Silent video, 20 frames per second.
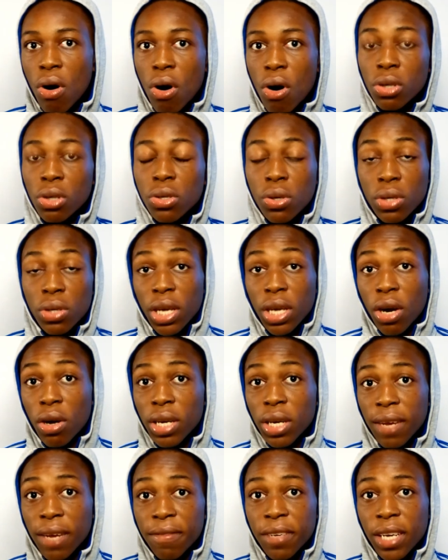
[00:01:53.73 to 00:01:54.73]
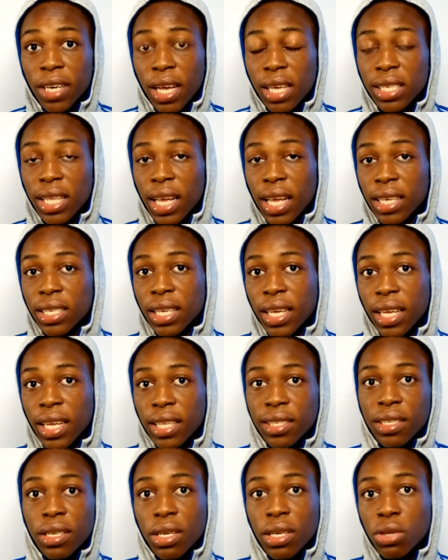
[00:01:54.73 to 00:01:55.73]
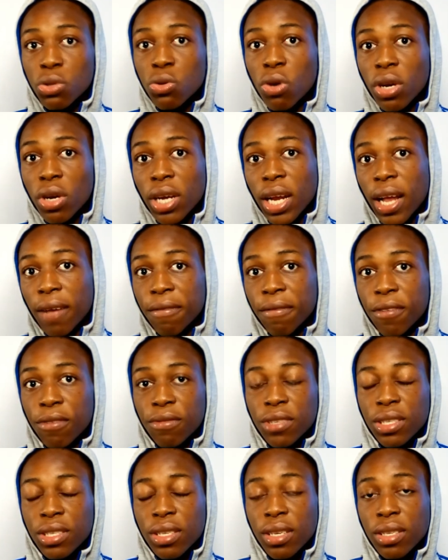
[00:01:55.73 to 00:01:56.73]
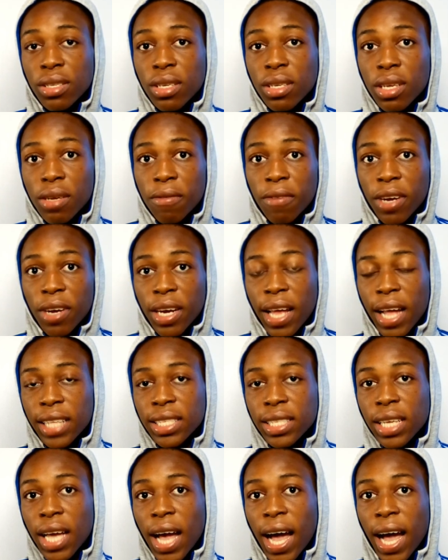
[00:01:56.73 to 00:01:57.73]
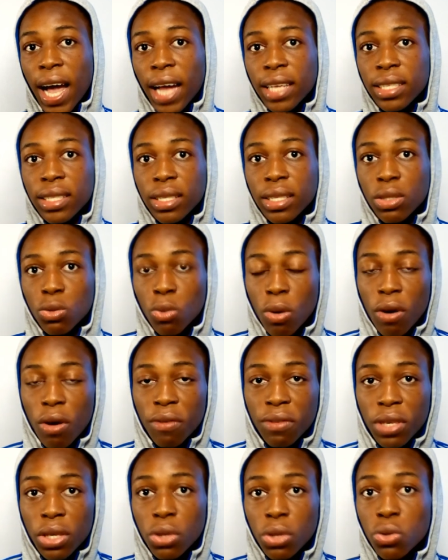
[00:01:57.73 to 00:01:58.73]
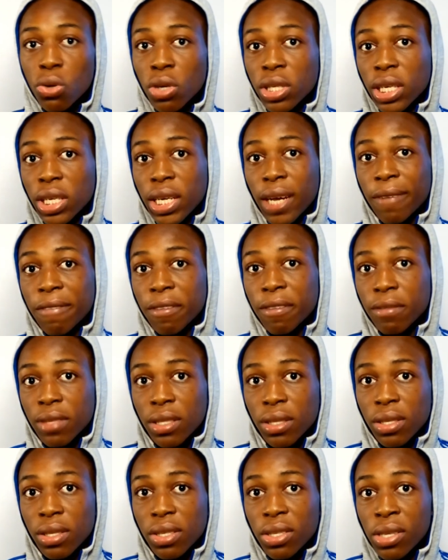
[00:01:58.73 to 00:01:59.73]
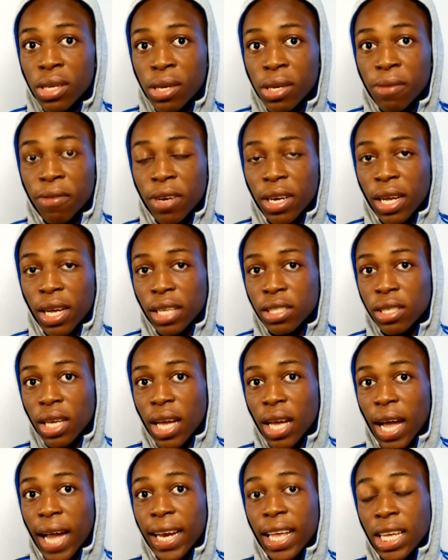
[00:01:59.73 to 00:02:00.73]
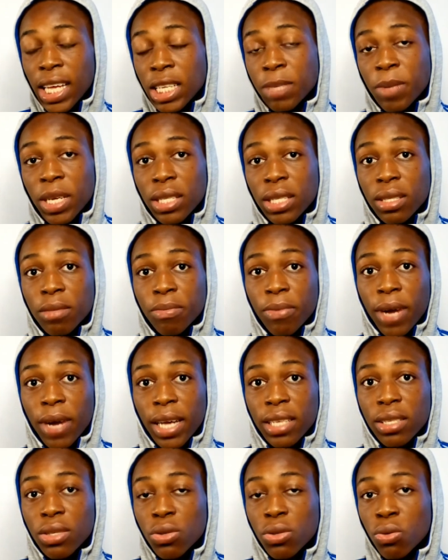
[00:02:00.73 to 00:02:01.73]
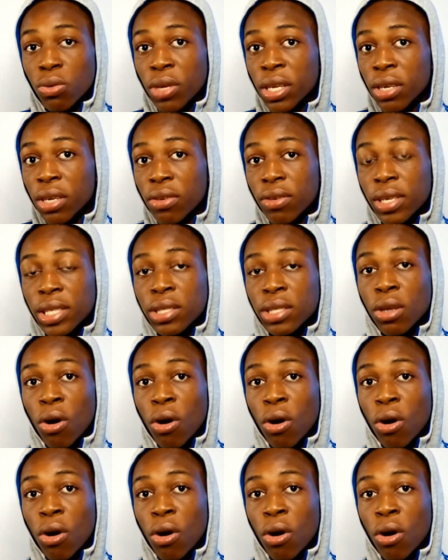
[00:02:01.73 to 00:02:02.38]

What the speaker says: Although there are other variants like the 8GB 256GB variant and the 12GB 256GB variant, and expect the prices to increase